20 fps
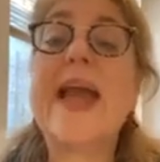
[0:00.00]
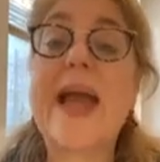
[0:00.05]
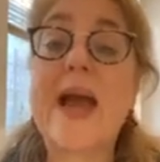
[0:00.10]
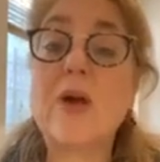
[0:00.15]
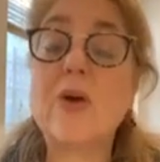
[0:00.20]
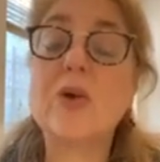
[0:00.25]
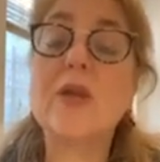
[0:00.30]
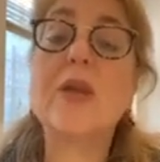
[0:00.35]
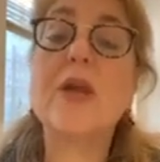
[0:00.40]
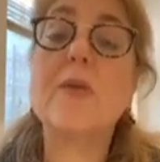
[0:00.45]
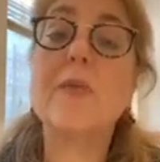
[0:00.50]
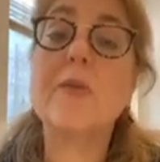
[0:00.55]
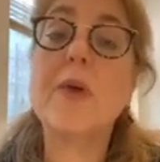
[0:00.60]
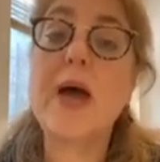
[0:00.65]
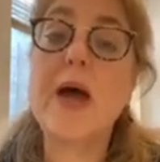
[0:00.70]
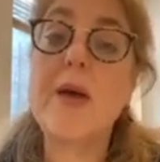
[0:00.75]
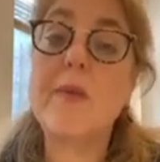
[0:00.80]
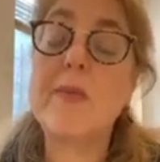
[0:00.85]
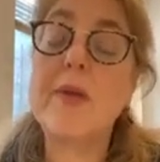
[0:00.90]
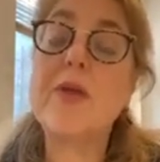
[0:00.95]
out
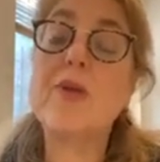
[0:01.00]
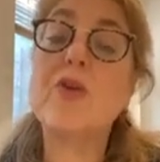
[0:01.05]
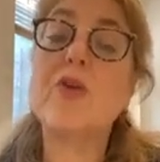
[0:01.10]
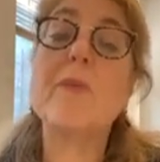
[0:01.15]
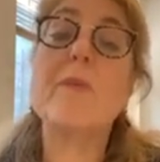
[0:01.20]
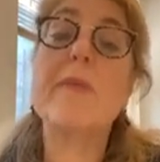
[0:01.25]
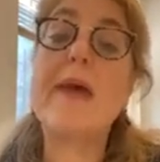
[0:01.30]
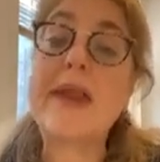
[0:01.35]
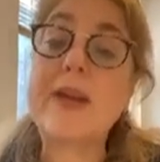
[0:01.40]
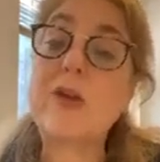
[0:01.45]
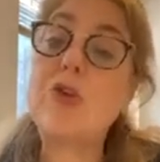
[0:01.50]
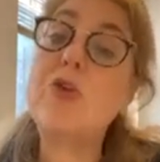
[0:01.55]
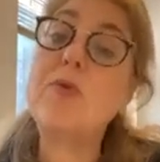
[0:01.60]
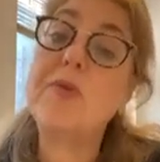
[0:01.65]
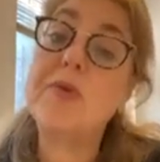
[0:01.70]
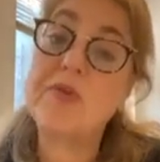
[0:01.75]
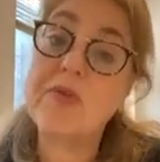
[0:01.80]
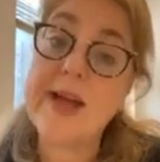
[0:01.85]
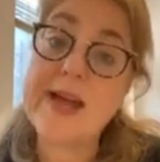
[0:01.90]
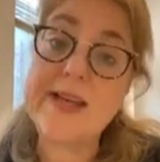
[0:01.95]
your medical
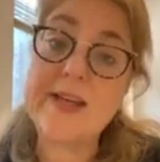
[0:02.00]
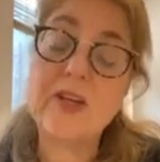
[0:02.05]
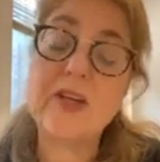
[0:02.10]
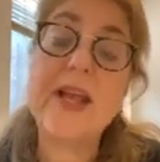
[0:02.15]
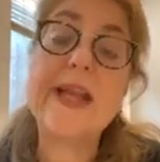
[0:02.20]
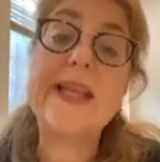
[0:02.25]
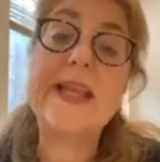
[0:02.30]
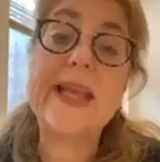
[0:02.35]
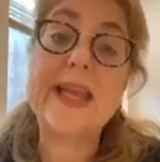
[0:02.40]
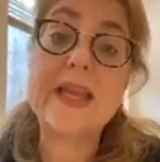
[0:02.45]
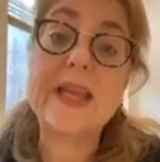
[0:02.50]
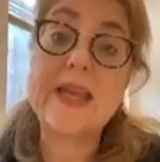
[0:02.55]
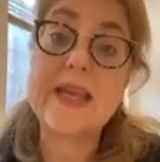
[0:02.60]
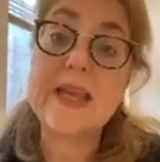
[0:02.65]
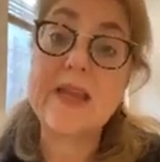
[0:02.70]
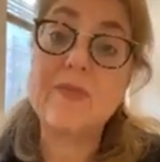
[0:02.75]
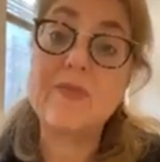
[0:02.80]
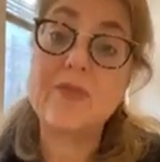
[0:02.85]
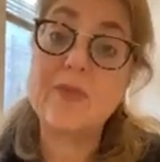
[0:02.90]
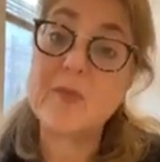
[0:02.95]
provider and get
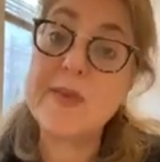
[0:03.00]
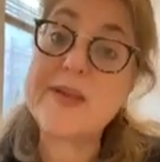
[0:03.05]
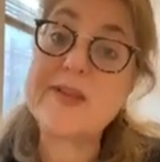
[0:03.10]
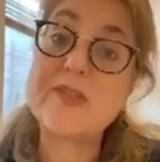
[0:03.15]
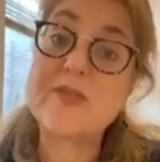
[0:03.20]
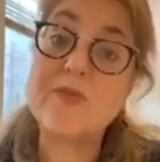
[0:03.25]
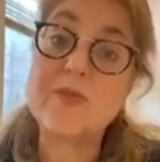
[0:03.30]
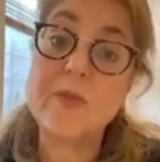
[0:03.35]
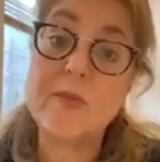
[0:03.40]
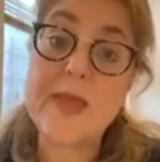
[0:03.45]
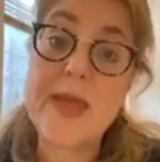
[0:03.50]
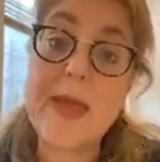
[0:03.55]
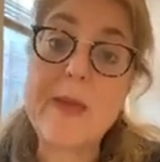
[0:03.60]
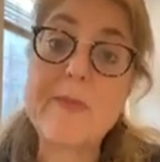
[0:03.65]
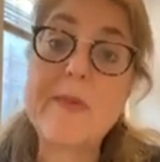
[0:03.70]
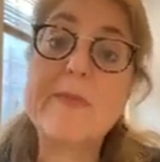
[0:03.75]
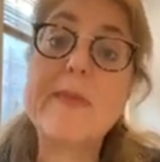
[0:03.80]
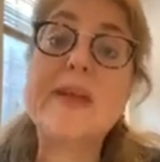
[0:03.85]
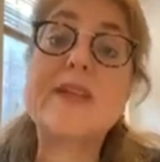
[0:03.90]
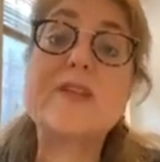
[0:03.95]
information from them
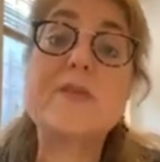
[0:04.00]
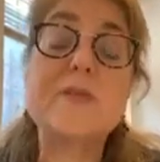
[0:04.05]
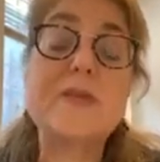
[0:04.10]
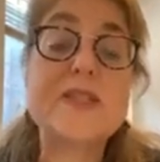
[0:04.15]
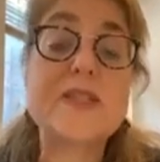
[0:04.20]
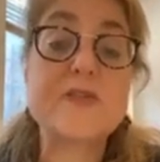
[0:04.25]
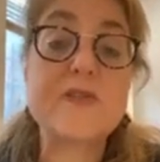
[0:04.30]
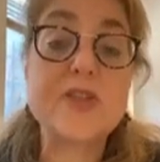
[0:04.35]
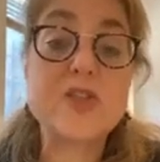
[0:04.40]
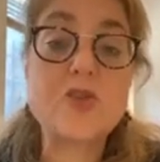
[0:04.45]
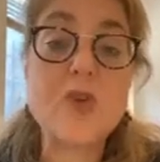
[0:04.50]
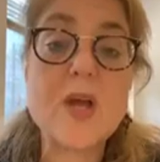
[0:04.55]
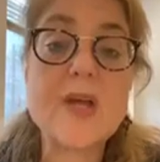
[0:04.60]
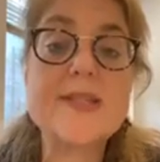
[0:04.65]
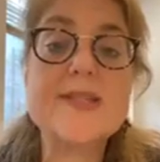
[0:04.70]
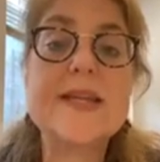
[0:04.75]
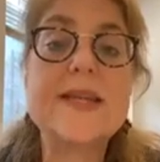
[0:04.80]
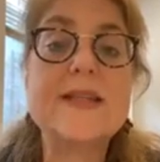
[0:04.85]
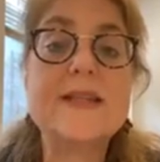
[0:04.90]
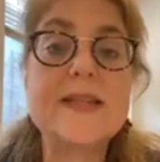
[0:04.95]
about specific drugs
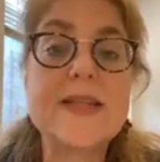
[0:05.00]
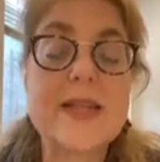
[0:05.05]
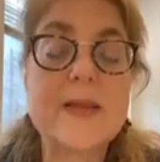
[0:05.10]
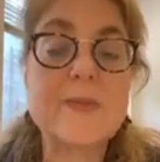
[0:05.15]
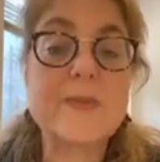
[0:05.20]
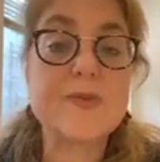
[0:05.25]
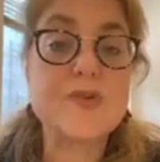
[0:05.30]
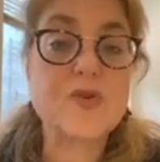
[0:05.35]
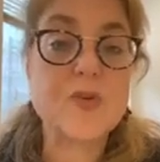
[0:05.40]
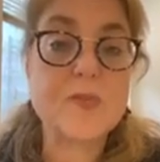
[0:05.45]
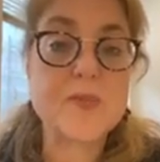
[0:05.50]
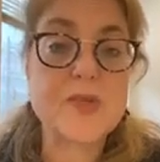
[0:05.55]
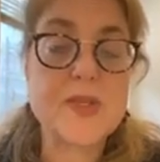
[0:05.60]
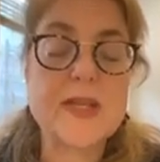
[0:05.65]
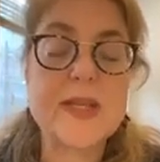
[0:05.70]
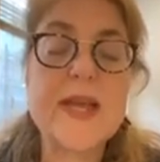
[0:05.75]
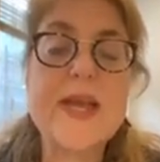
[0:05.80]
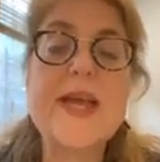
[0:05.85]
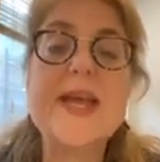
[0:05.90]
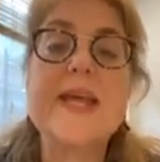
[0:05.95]
and to get a
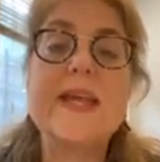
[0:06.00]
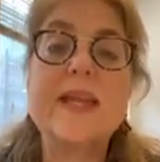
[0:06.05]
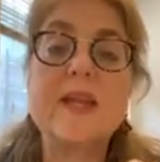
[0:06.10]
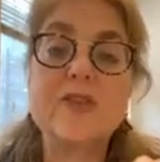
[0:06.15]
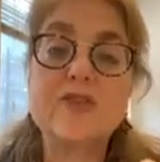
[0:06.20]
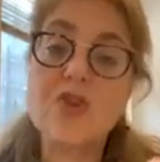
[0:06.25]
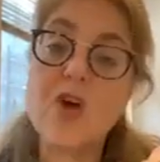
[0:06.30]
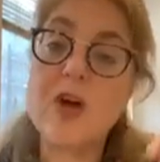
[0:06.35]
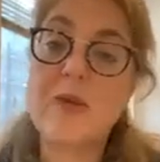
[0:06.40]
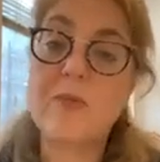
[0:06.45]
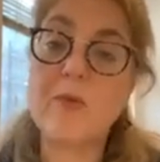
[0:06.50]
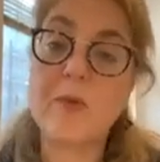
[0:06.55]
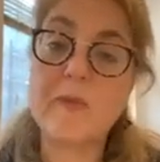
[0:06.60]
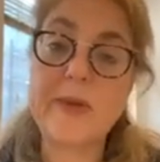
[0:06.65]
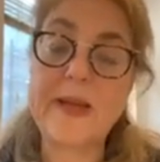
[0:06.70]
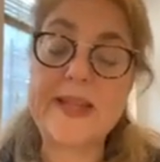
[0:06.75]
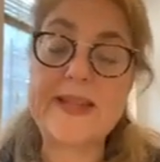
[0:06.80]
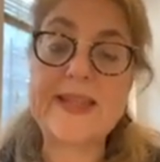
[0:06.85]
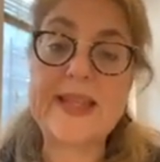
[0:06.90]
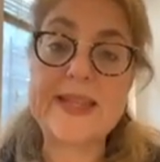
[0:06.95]
prescription. And I'll talk more
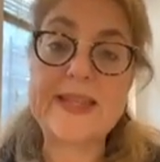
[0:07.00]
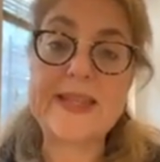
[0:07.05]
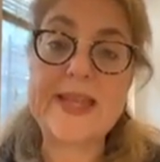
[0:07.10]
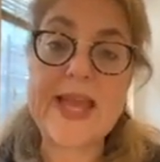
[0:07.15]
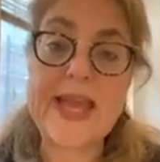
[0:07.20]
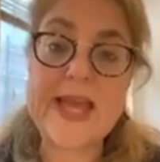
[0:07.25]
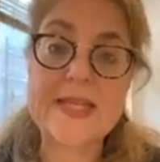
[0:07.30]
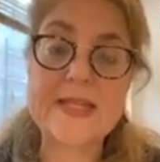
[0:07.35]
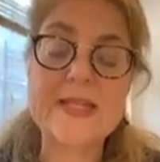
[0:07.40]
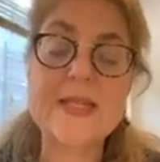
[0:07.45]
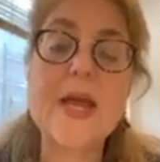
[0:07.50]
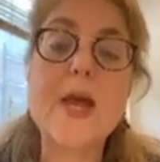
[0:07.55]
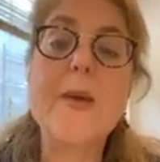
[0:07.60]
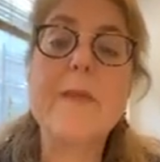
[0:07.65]
about that at the end.